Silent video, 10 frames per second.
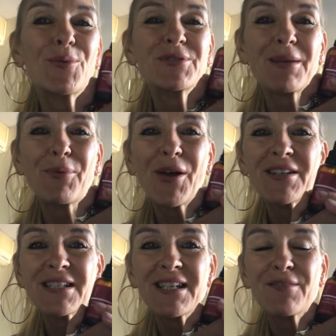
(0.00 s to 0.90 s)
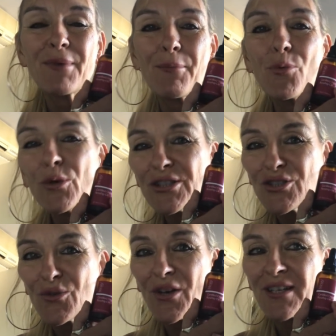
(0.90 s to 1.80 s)
which I put underneath my
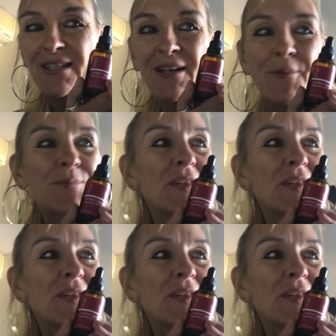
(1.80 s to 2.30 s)
moisturiser.